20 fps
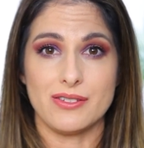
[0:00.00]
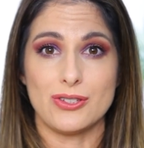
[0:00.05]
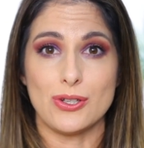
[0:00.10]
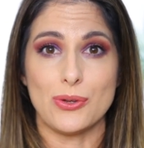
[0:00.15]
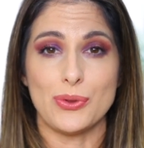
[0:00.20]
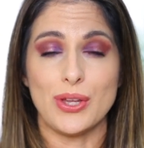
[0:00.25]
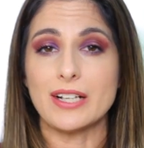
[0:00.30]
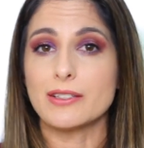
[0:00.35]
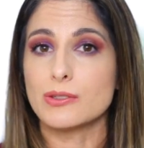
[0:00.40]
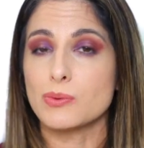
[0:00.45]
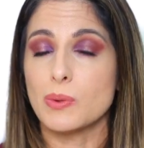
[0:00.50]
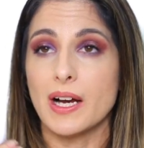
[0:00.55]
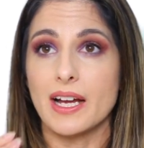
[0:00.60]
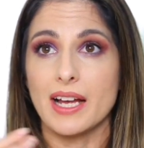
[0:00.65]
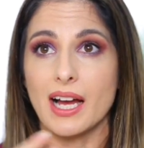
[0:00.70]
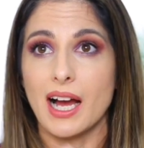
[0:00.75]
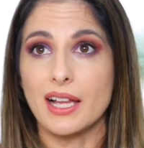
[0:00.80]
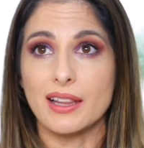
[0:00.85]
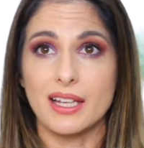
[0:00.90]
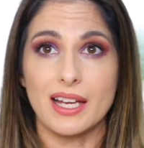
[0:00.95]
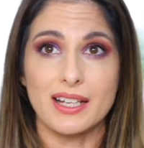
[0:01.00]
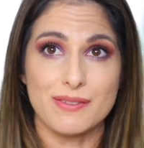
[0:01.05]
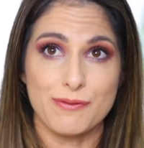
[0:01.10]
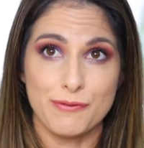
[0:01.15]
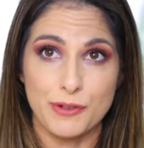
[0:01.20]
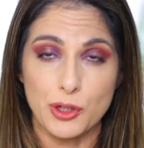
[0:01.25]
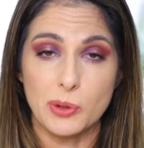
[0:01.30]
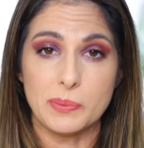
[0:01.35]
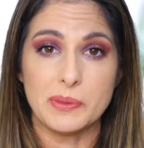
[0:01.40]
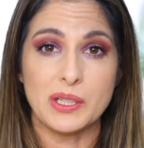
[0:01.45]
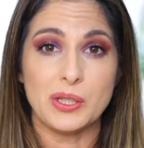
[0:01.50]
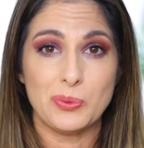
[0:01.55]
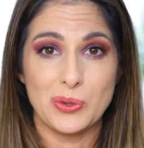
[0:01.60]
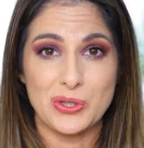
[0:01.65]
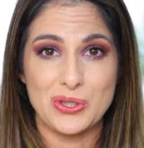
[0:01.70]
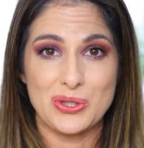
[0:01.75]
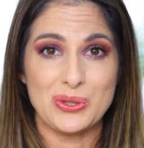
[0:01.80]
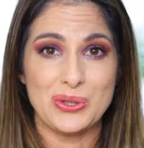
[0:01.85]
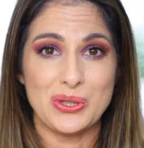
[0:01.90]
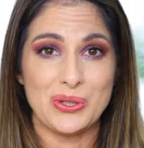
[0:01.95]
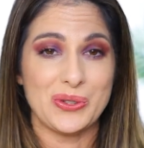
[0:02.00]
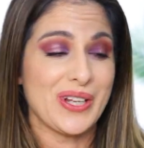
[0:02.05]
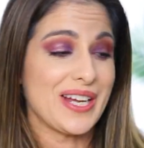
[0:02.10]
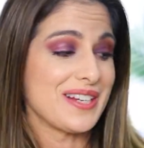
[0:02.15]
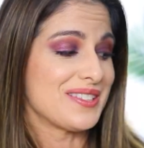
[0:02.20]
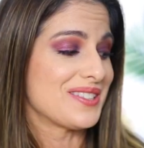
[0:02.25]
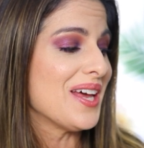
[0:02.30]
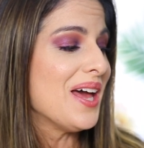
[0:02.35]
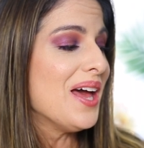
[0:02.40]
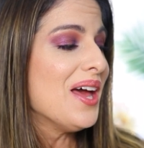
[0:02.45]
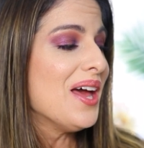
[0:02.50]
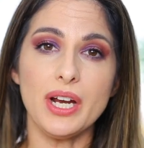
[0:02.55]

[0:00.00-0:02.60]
So that's why I like filming with studio lights.